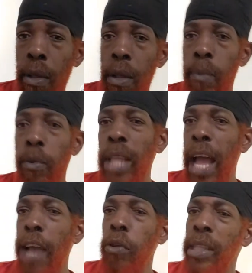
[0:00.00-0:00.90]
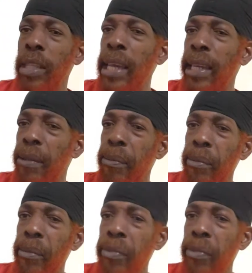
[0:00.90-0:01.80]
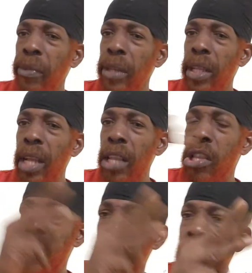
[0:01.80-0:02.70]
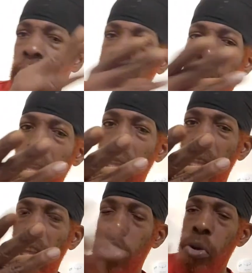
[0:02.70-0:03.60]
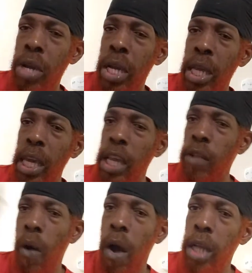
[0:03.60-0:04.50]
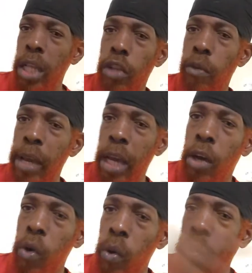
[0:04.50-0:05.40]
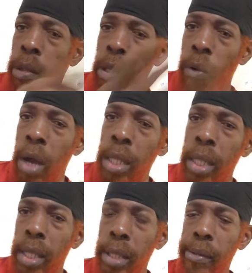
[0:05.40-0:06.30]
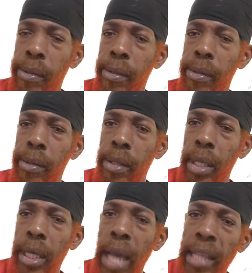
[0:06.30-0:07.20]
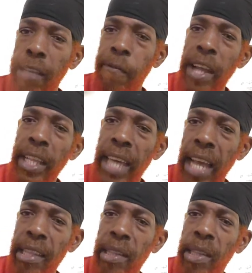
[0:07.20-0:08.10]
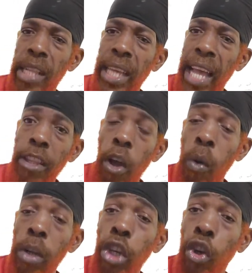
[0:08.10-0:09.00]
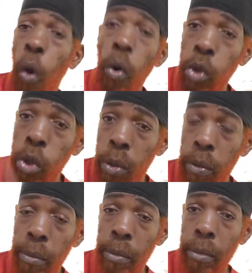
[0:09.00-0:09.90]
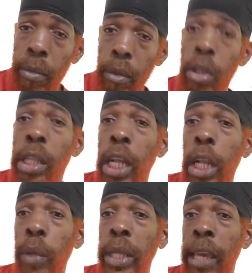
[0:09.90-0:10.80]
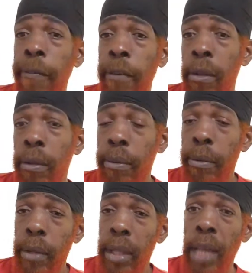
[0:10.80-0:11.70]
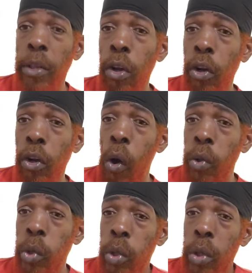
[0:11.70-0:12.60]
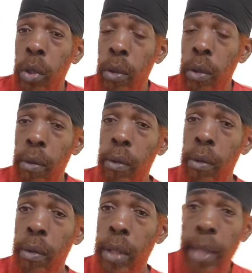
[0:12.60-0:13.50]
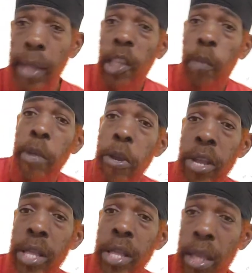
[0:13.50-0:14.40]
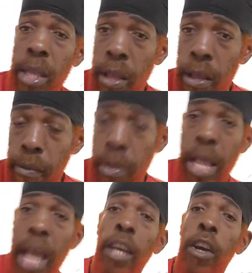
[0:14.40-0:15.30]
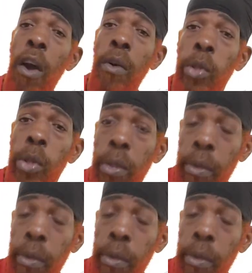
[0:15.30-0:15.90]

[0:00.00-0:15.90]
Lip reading: But now you take the 3 in 1 and you make a ghost out of one. God the Father, God the Son, and God the Holy Ghost. You're dealing with evil. There's no ghost. There's a spirit, but not a ghost.